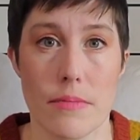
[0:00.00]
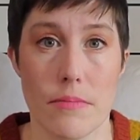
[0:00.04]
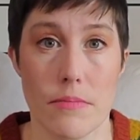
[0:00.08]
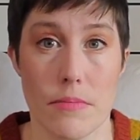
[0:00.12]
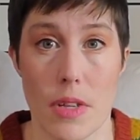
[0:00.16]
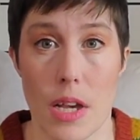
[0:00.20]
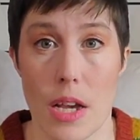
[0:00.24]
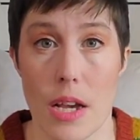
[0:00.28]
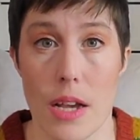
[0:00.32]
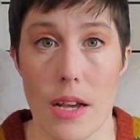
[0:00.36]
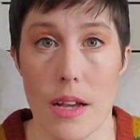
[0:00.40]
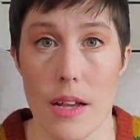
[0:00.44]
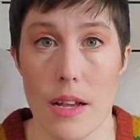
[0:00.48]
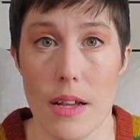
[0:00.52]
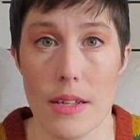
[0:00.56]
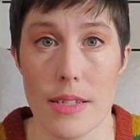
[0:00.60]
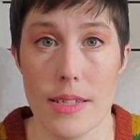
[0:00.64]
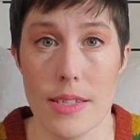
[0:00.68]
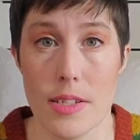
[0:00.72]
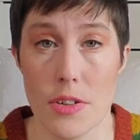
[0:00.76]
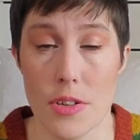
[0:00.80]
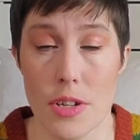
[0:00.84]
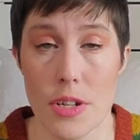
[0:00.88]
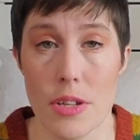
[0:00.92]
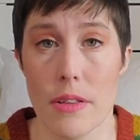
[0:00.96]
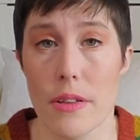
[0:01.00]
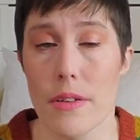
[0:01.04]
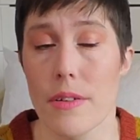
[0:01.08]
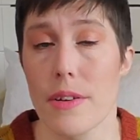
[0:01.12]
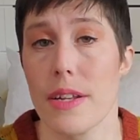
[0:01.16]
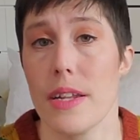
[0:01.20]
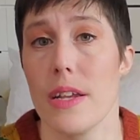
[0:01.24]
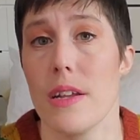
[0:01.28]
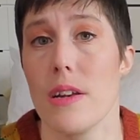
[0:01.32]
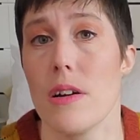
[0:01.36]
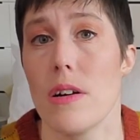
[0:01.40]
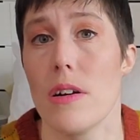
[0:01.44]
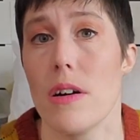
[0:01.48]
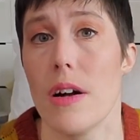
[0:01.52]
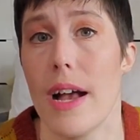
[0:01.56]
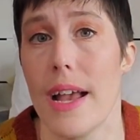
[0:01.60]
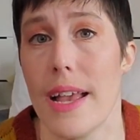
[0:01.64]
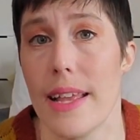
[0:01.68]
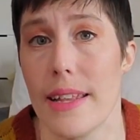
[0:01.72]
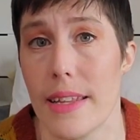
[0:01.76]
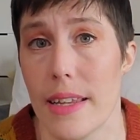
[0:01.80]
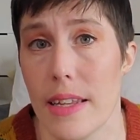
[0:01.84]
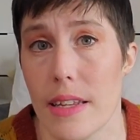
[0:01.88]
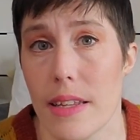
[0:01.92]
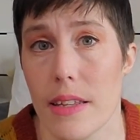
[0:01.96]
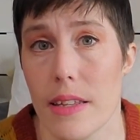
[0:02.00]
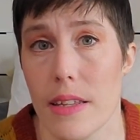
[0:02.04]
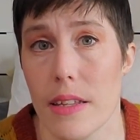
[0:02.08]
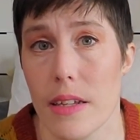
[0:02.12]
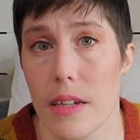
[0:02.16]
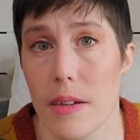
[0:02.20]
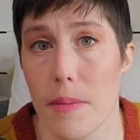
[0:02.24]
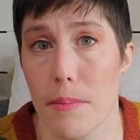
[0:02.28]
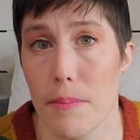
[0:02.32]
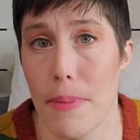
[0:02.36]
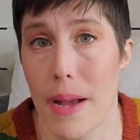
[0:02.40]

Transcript: a circular needle, and then the